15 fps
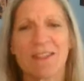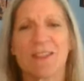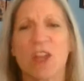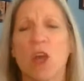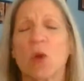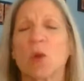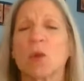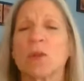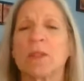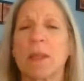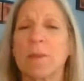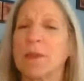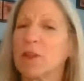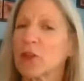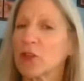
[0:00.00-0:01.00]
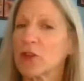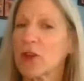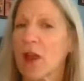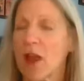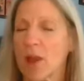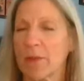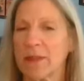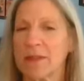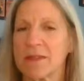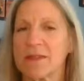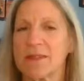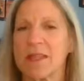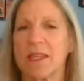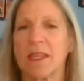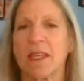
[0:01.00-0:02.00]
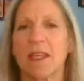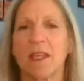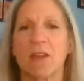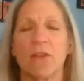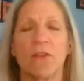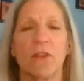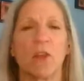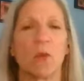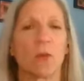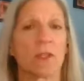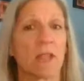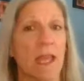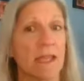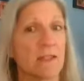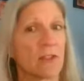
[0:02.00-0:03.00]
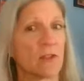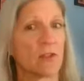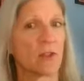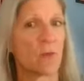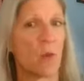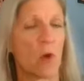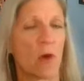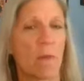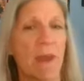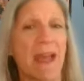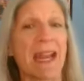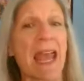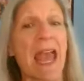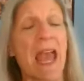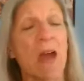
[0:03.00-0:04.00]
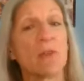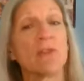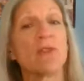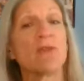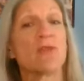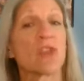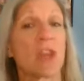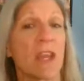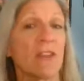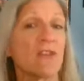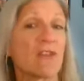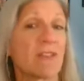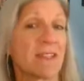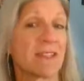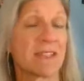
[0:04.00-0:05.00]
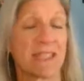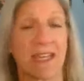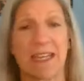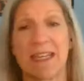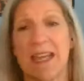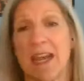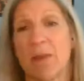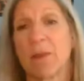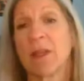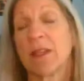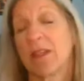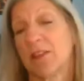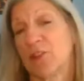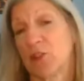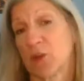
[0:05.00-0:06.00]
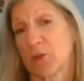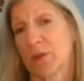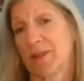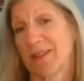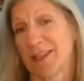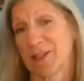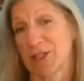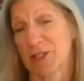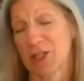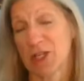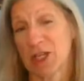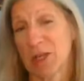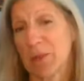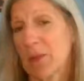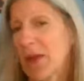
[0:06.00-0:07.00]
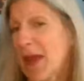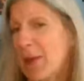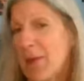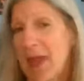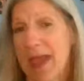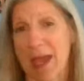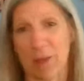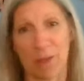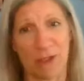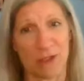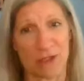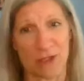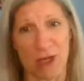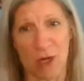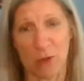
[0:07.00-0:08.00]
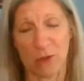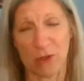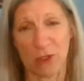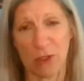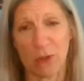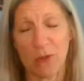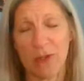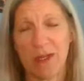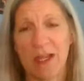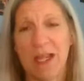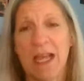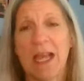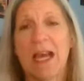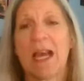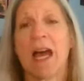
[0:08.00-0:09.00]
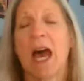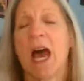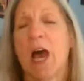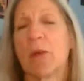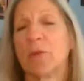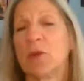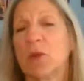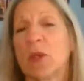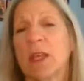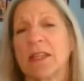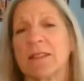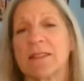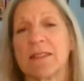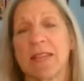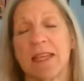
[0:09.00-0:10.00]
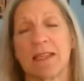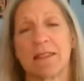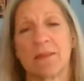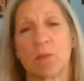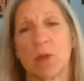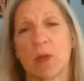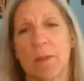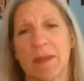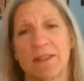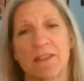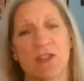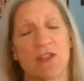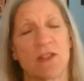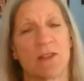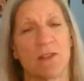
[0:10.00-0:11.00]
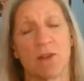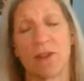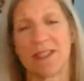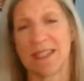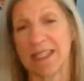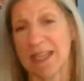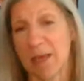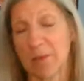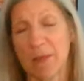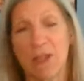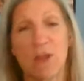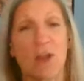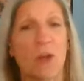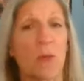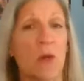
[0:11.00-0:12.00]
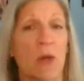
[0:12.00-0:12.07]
so let me know your comments if you would like to learn more about how to change this dynamic in your relationship i'm happy to talk with you um, you can send put a message you can dm me you can